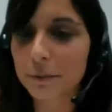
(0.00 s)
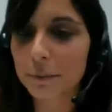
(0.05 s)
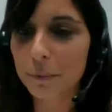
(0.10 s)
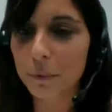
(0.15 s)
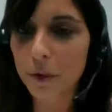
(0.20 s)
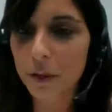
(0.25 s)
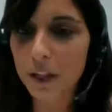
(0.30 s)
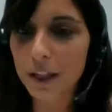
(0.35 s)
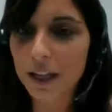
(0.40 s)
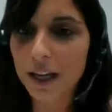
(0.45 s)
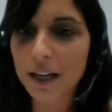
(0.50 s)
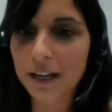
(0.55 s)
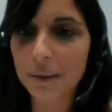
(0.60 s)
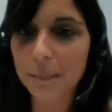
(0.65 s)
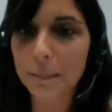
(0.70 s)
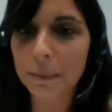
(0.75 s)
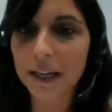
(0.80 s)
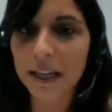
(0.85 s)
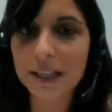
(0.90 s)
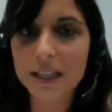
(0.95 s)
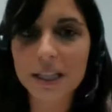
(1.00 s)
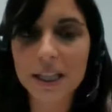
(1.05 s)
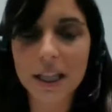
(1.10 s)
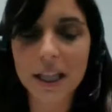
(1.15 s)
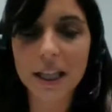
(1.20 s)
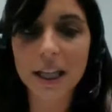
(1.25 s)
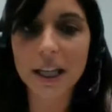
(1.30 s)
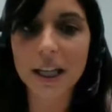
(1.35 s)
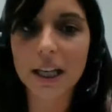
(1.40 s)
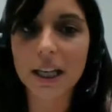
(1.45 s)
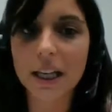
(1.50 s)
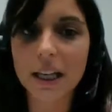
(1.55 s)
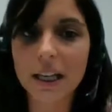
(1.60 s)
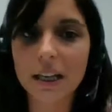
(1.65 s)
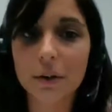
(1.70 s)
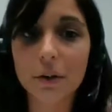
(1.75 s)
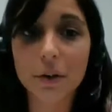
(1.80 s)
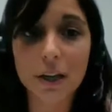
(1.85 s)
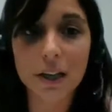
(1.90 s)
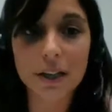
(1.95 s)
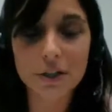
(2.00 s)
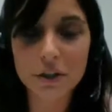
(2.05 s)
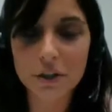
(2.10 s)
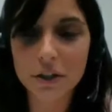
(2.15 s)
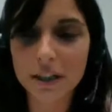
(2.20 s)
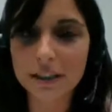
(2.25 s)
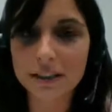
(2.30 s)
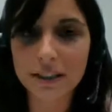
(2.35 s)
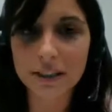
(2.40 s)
Murcia and a PhD in educational